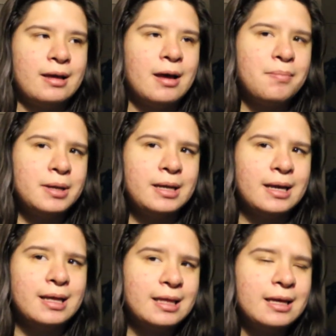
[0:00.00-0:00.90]

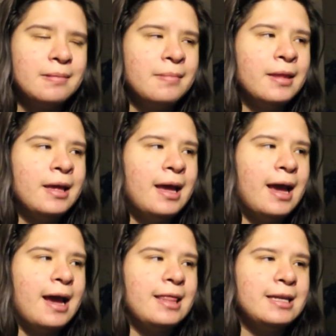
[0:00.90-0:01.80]
company, I think.
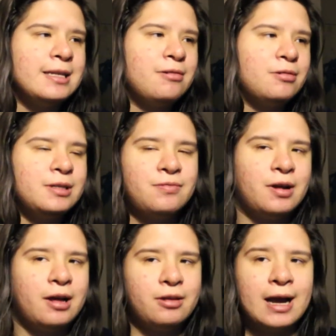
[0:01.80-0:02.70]
And they do
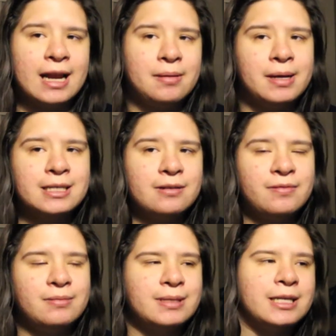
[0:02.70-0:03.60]
different other animation
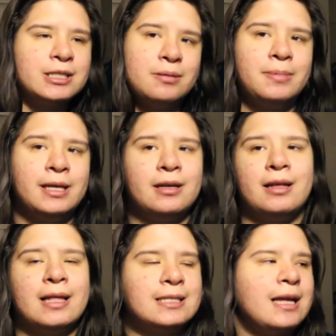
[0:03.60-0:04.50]
films like Ghibli and
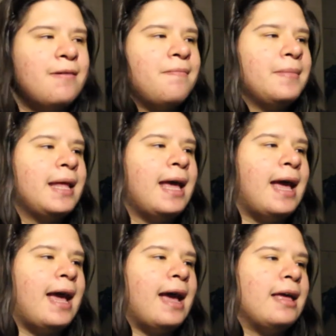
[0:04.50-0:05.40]
all that stuff.
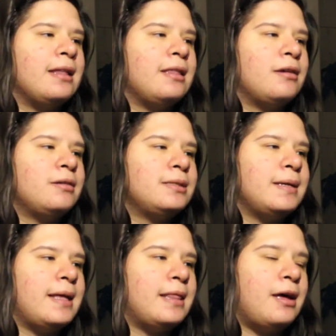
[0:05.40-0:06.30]
And they'll
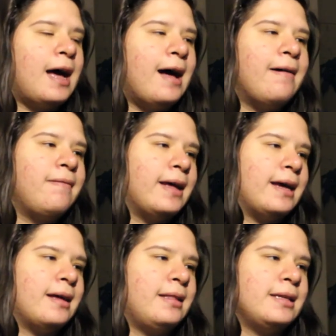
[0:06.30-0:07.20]
have
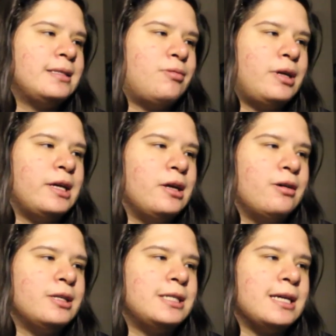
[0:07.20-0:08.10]
like a list where you can
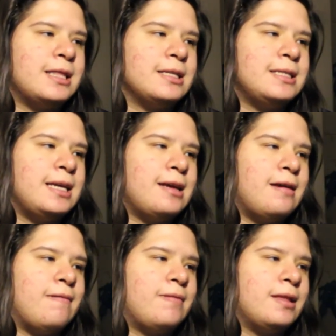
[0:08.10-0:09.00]
go to check to see
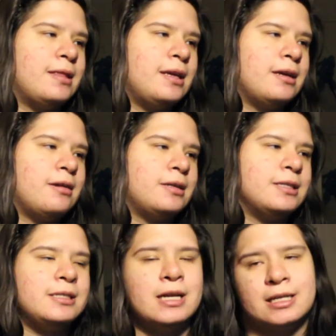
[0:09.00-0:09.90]
if the theater,
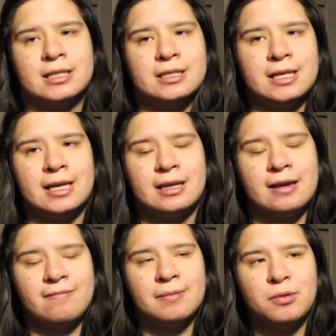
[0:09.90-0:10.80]
just check to see
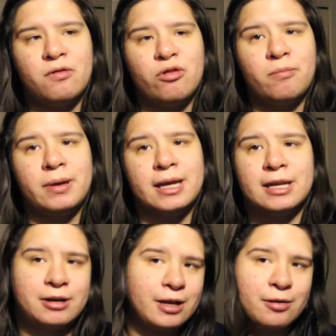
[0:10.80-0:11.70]
if the movie will be
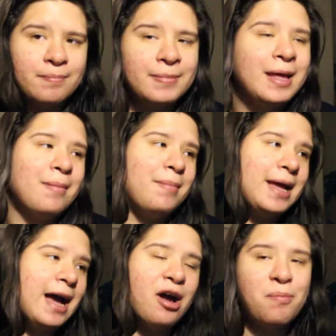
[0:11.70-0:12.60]
near you.
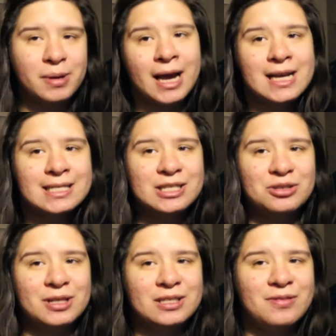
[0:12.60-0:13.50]
But yeah, I hope you guys
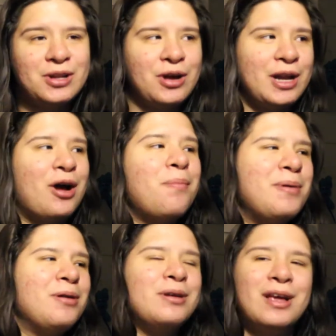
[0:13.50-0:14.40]
enjoyed this video, and I hope
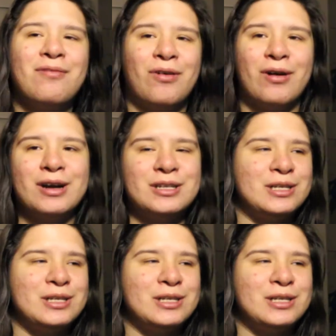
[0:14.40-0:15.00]
you're looking forward